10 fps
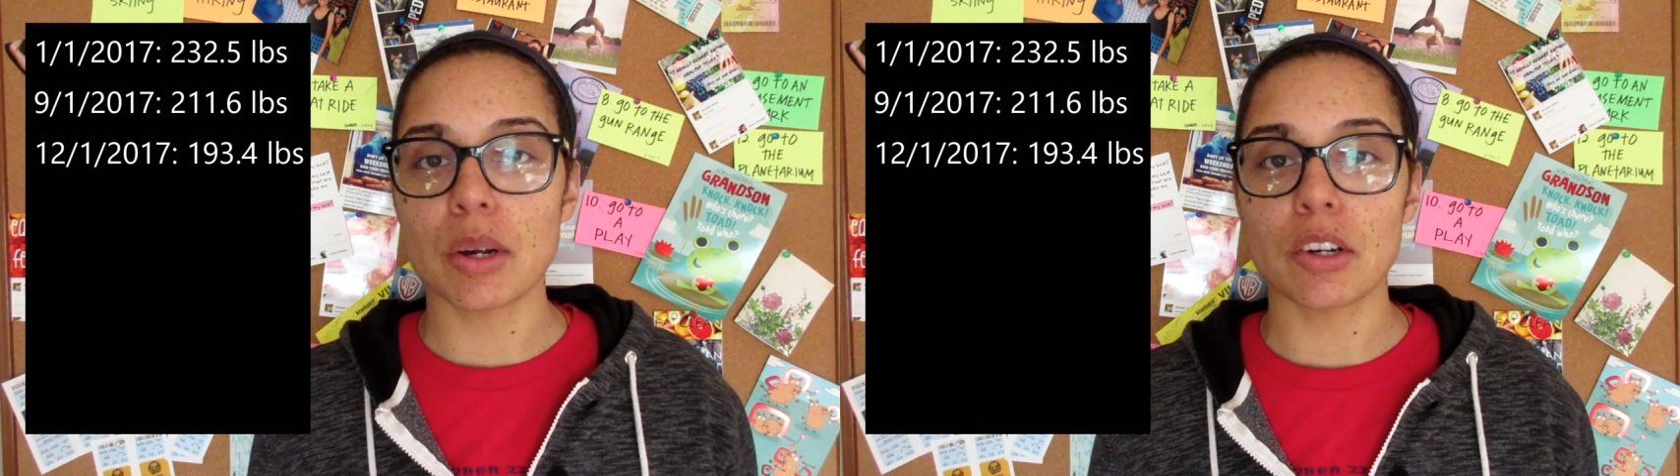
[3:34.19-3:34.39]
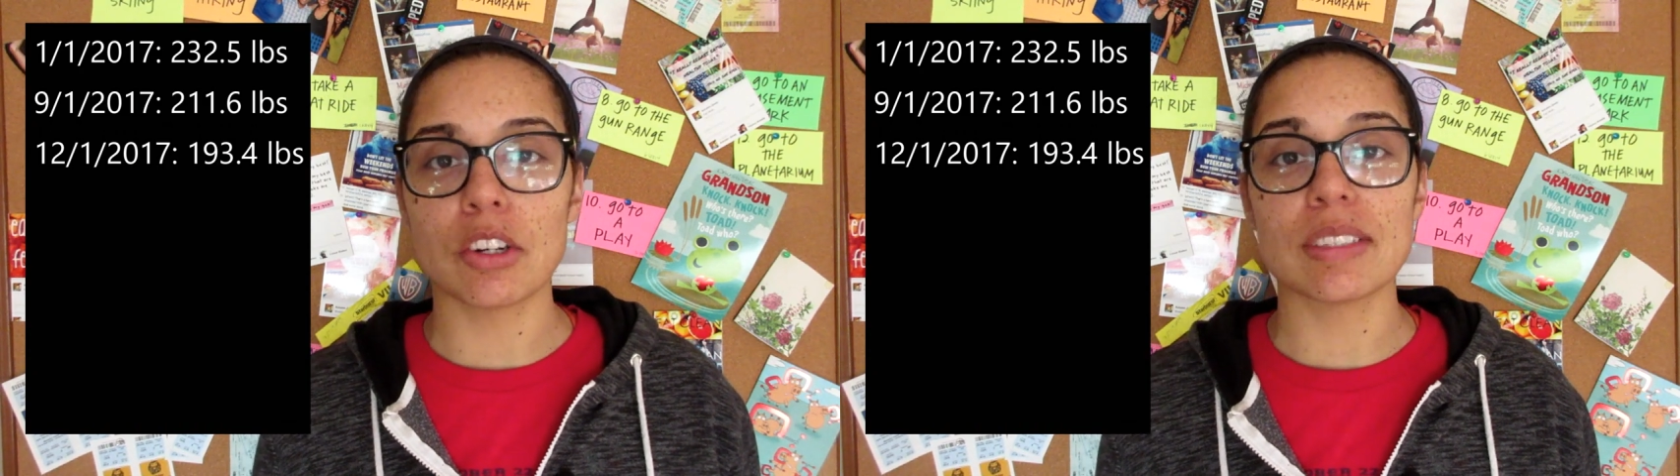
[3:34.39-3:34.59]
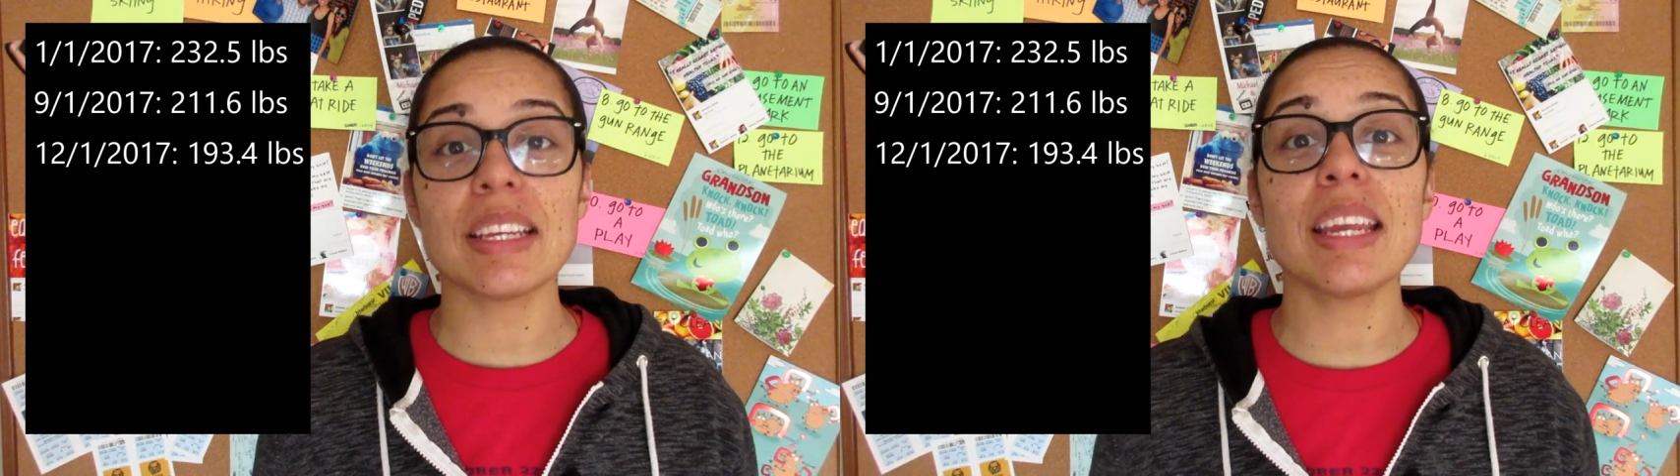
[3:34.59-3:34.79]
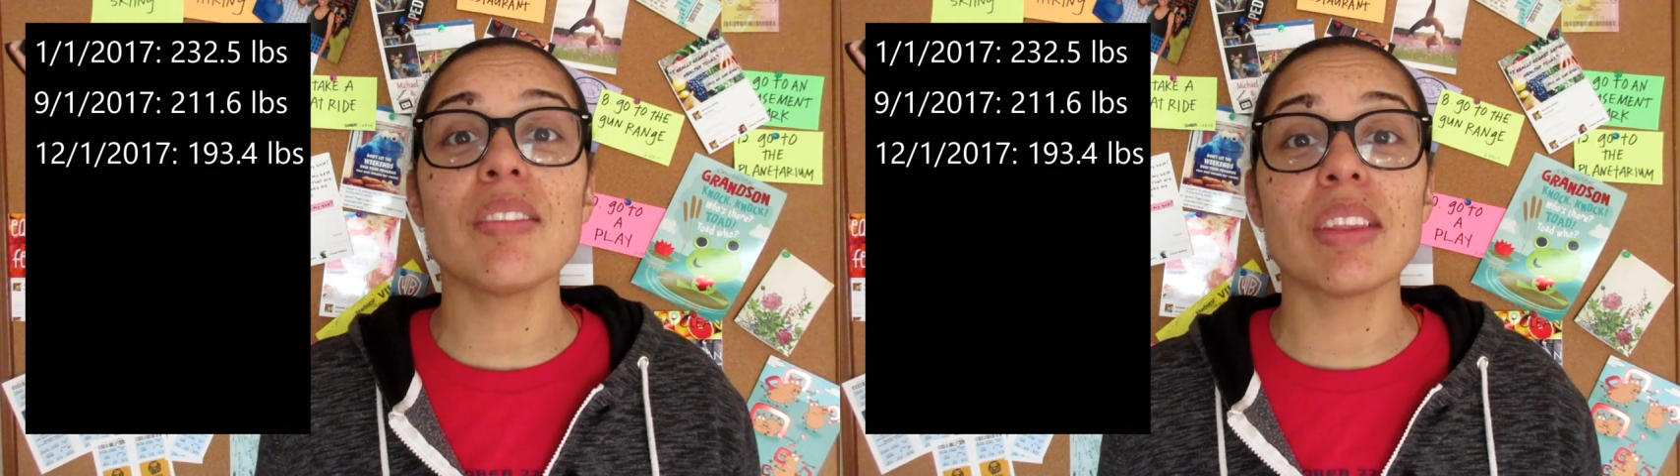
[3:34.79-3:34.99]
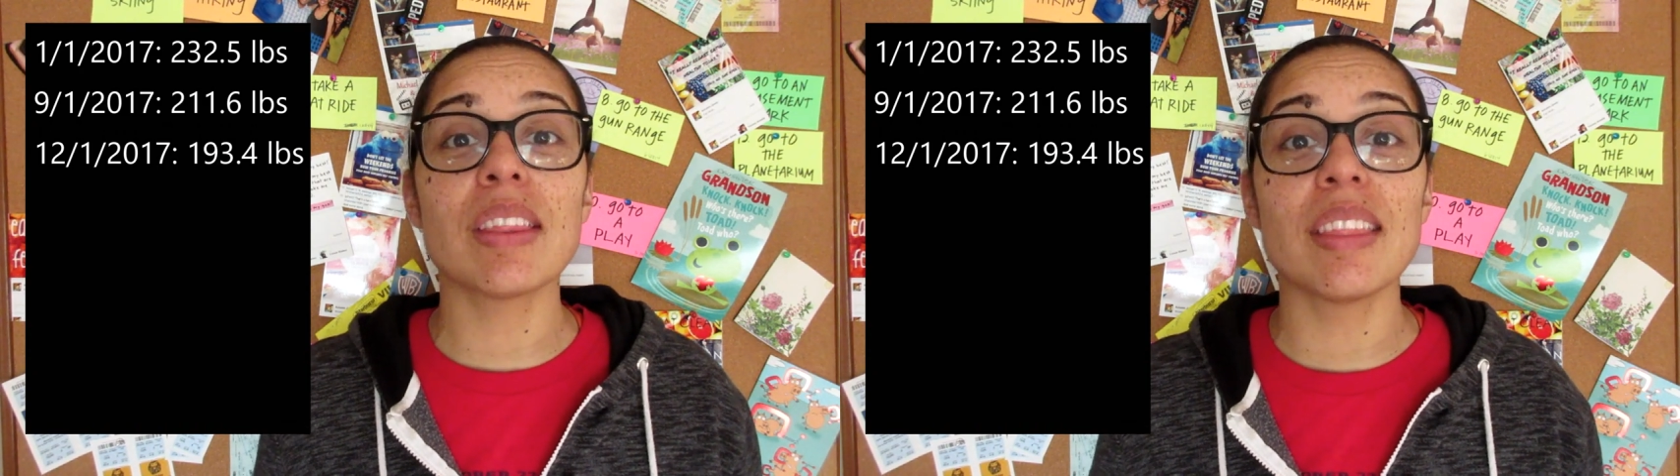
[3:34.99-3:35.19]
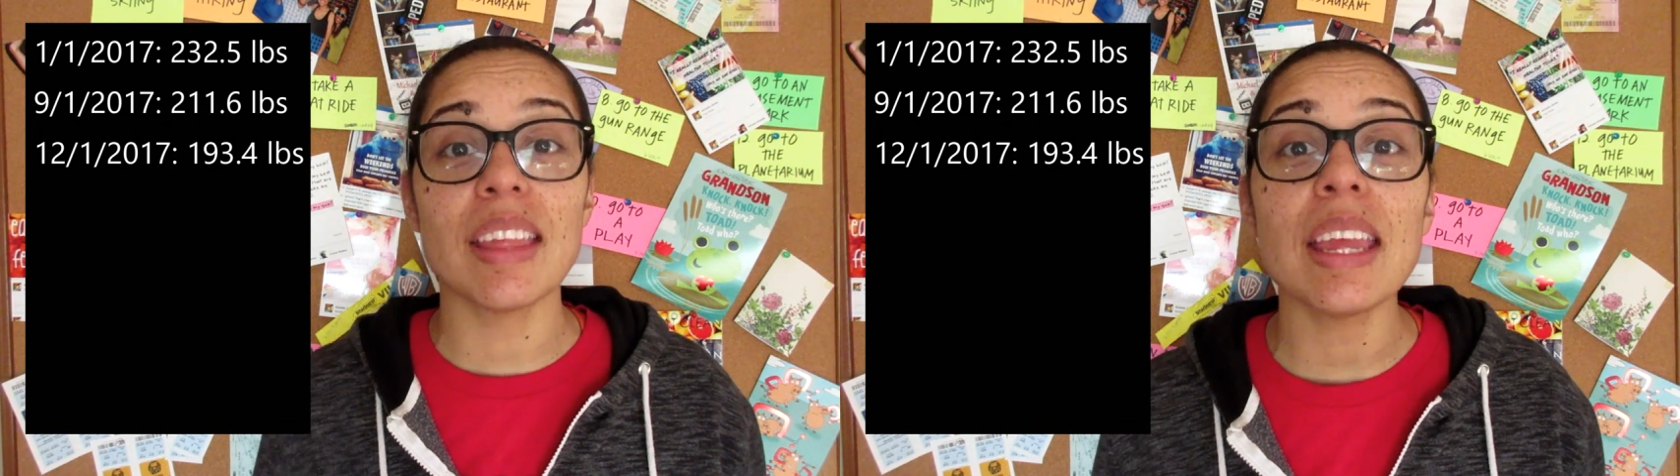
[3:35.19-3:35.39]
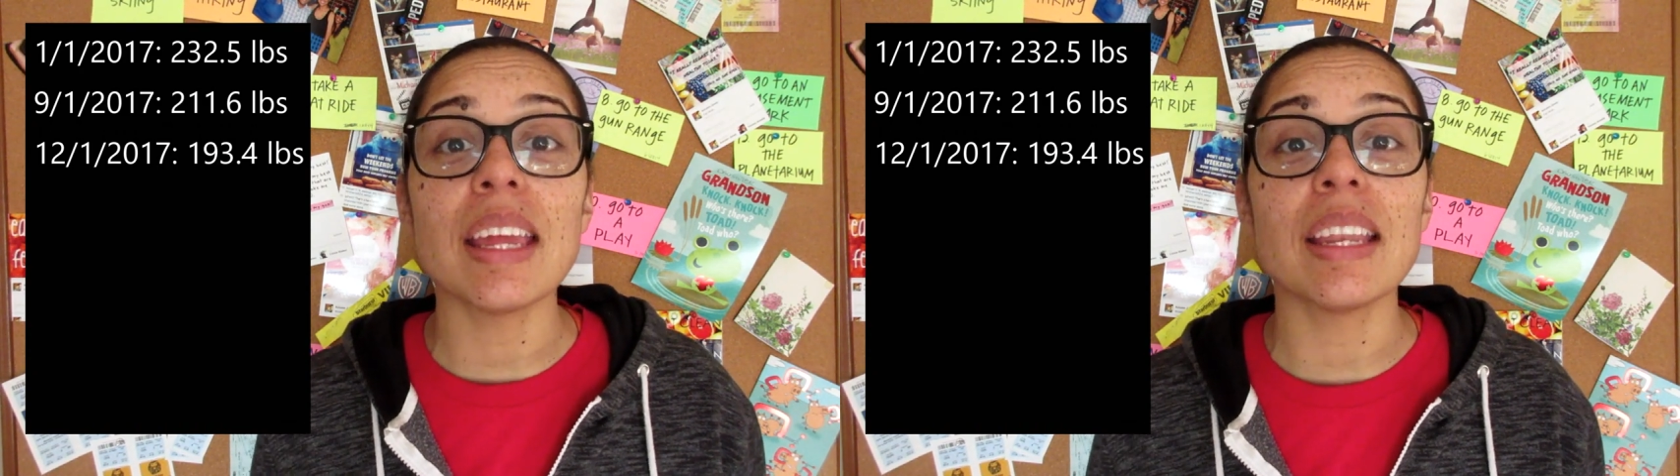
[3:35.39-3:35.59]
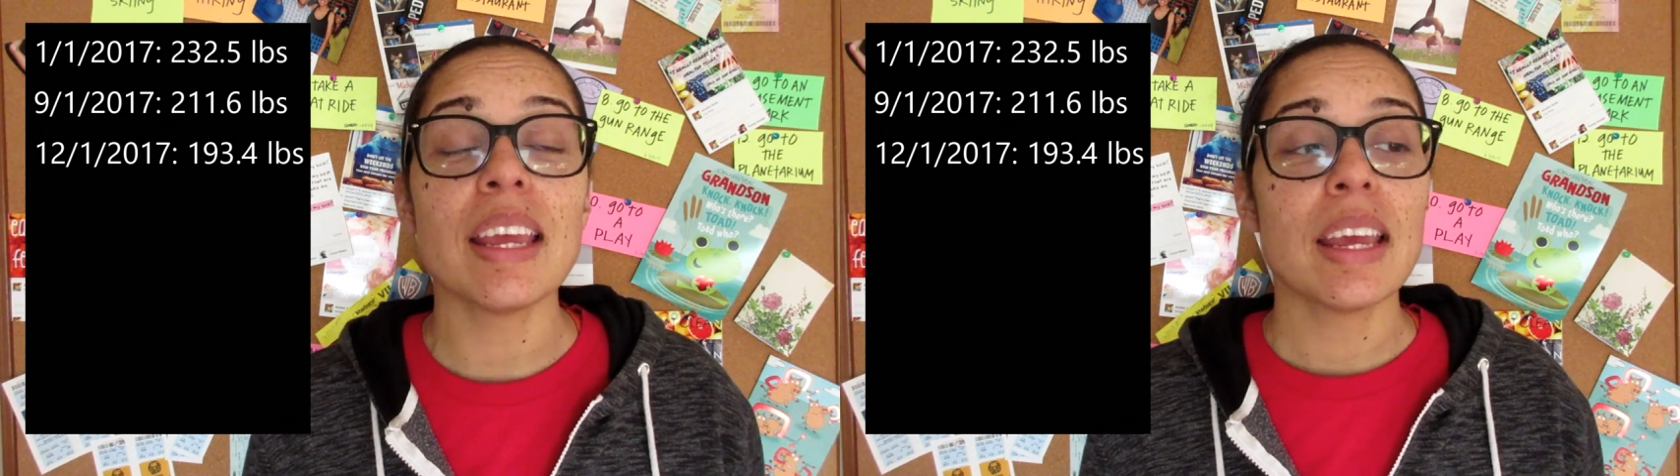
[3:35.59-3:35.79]
progress even
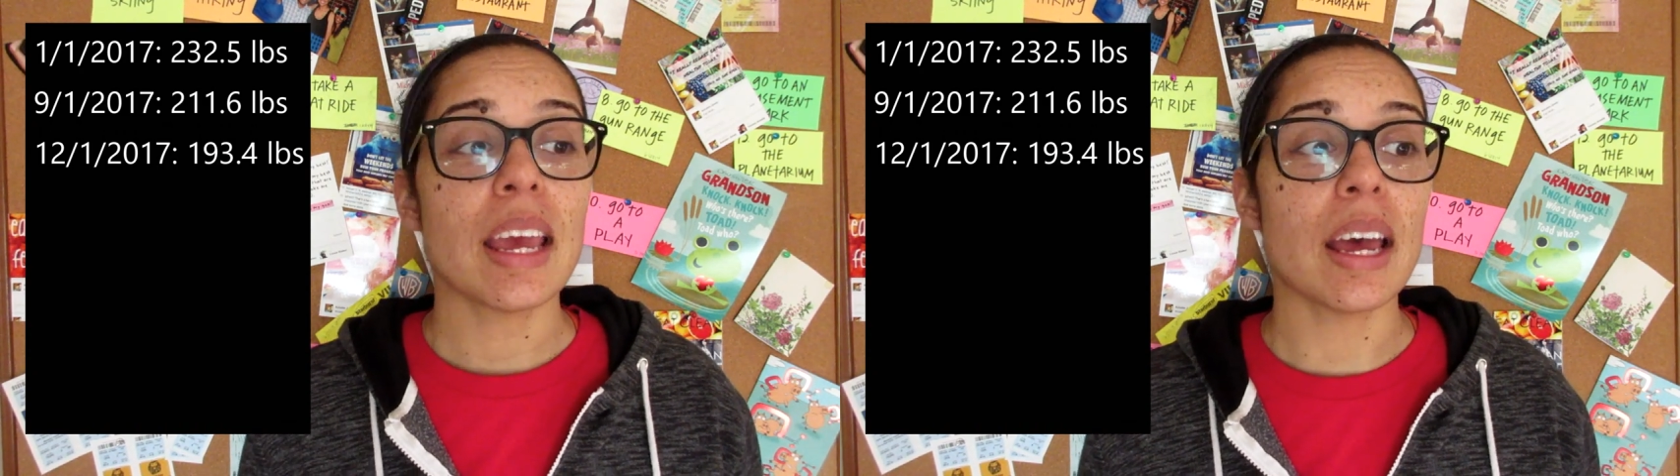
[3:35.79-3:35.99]
then.